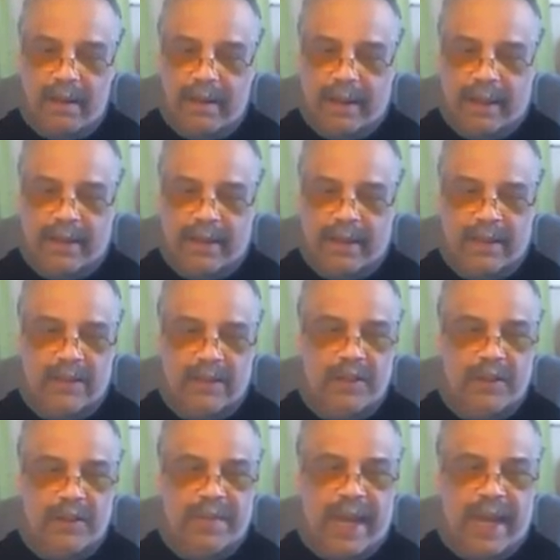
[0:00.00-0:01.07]

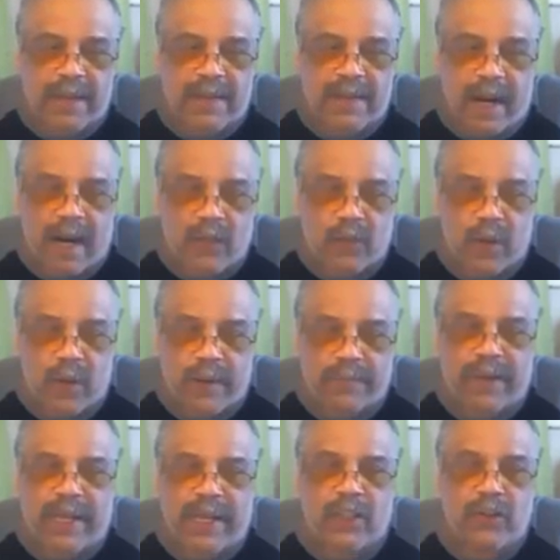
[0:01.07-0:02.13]
$2,000 worth
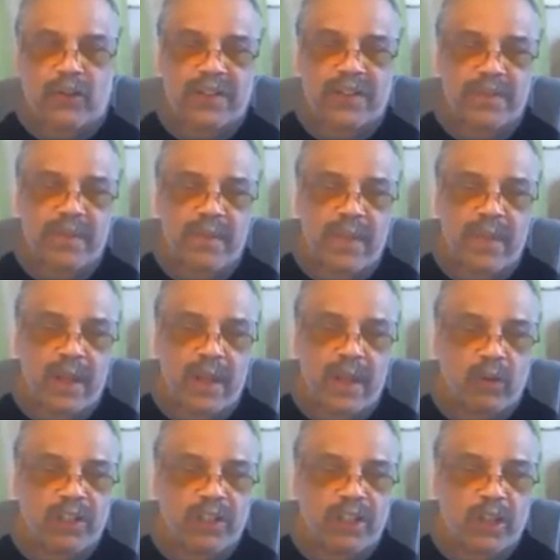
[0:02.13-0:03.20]
of interest.
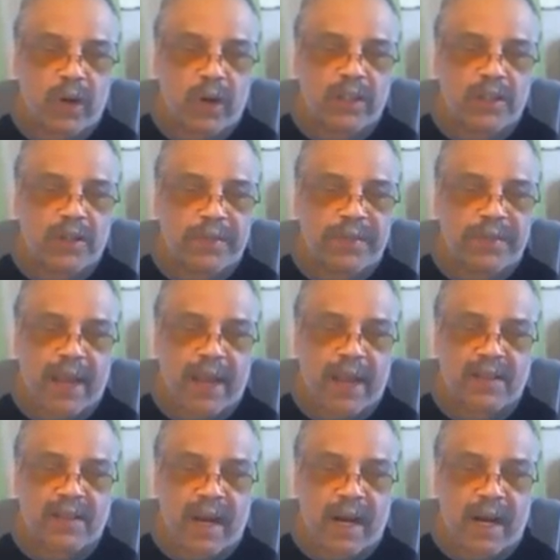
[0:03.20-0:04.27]
We're showing
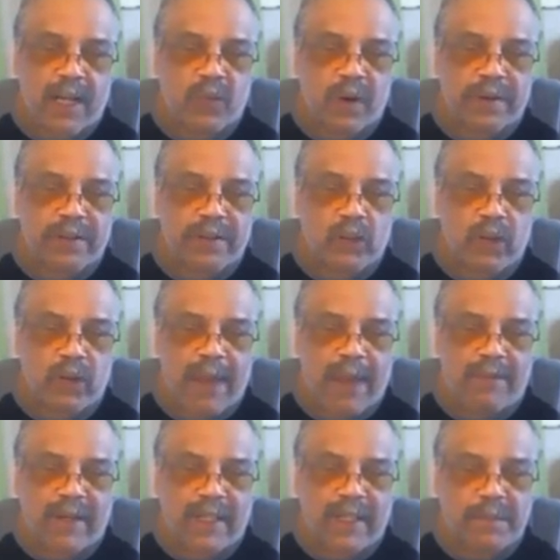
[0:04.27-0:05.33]
$2,000 worth of
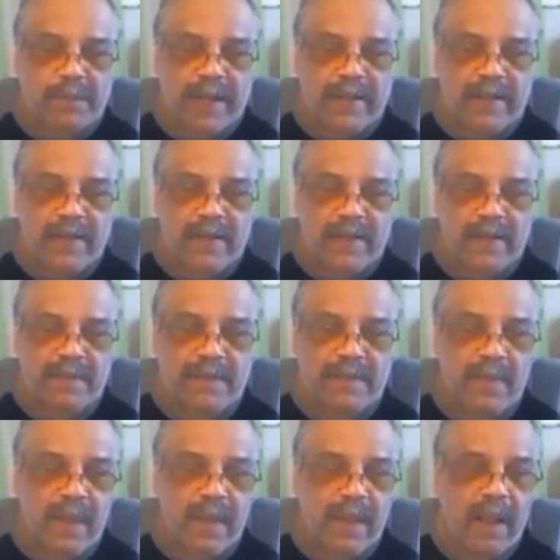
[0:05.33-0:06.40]
travel expense,
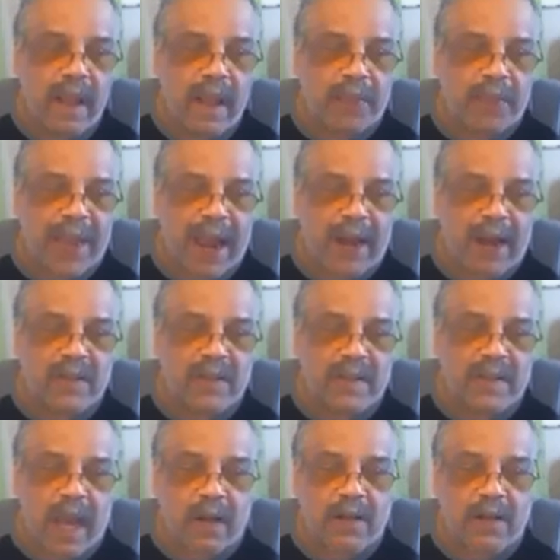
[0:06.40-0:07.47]

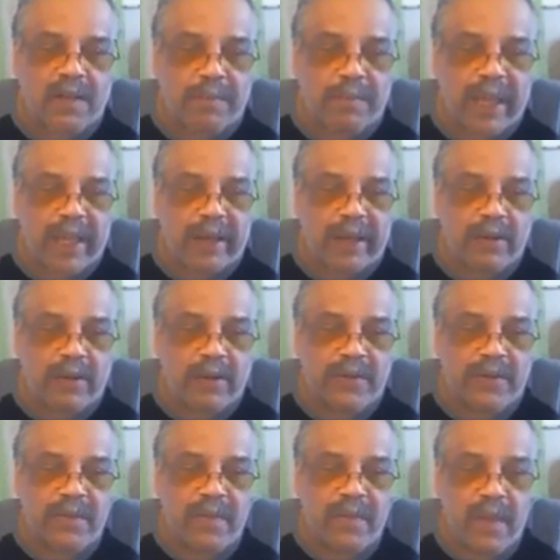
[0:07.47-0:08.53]
$1,000 in meals,
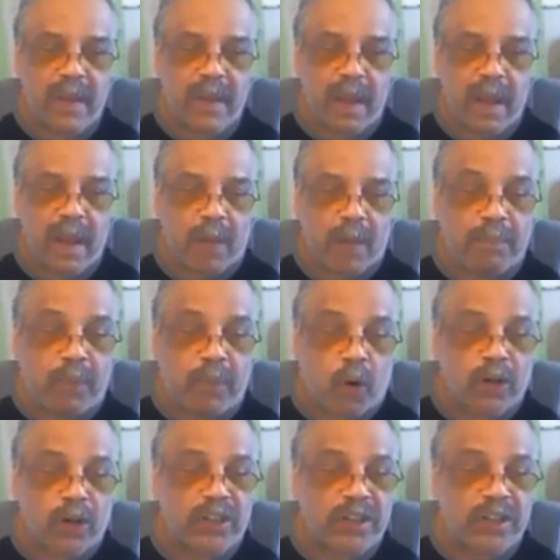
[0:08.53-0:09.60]
a
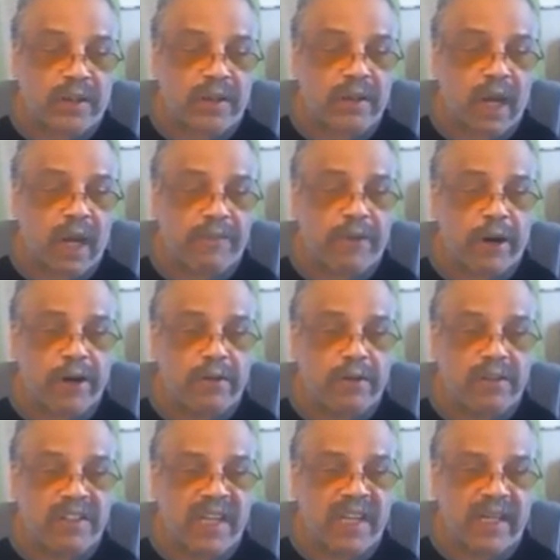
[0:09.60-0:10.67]
portion of your
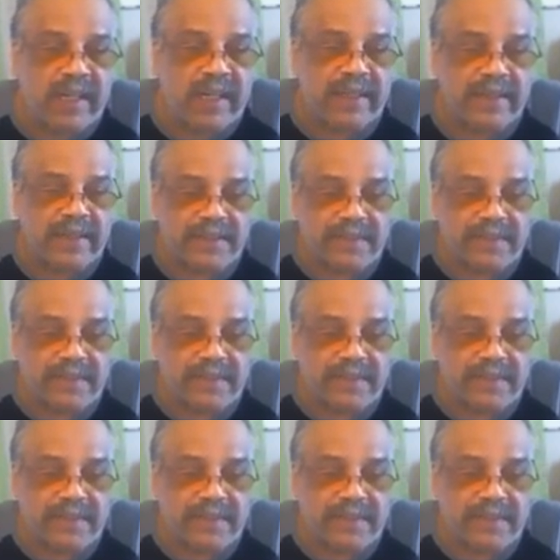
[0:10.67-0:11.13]
utility.